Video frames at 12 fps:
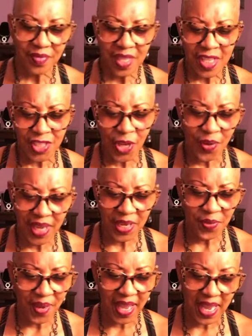So
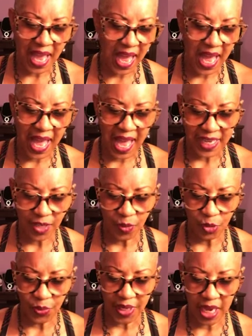anyway, I don't
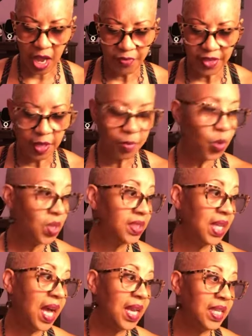drink coffee anymore. So
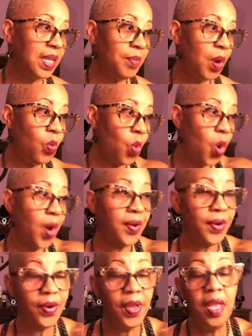I get my
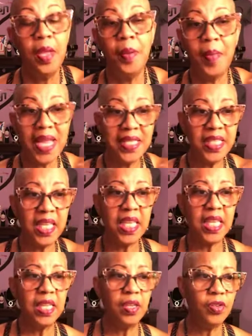water and my
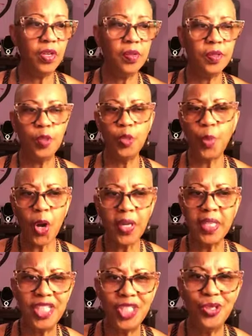tea, you know, some
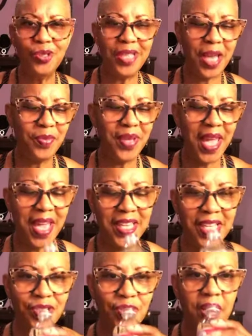sparkling juice like we had
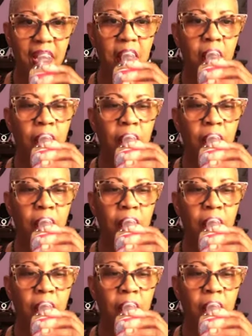yesterday.